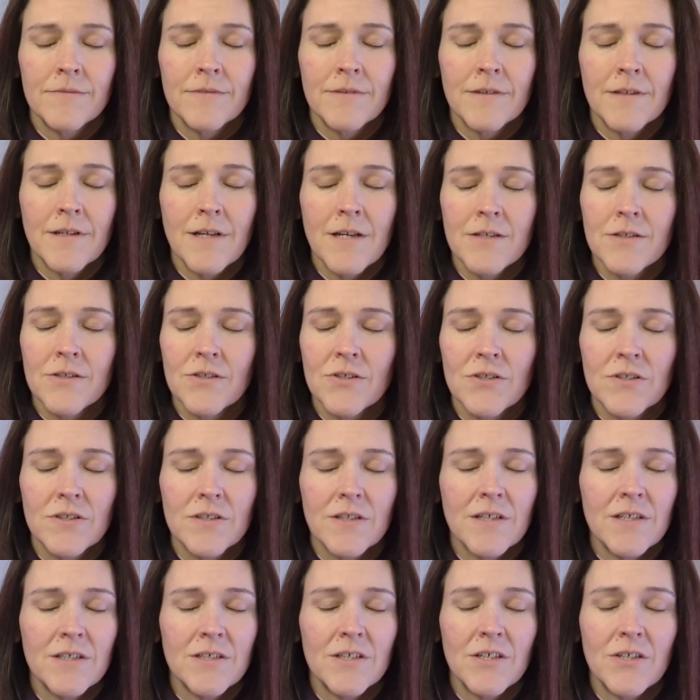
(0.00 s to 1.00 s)
And let's just
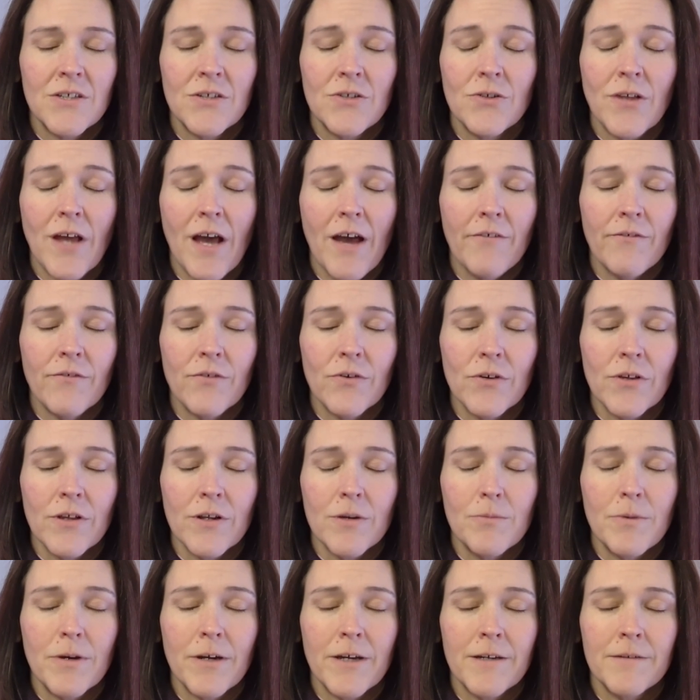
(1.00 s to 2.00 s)
continue that for a
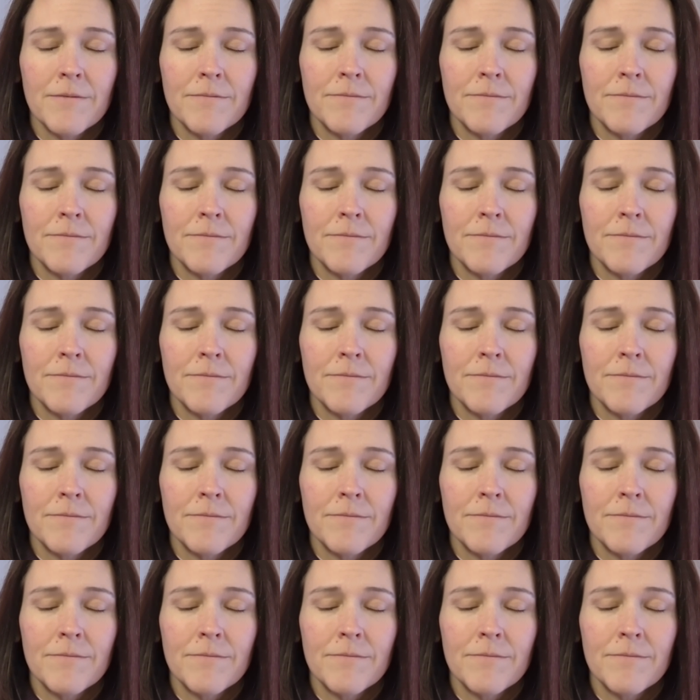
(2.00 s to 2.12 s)
little bit.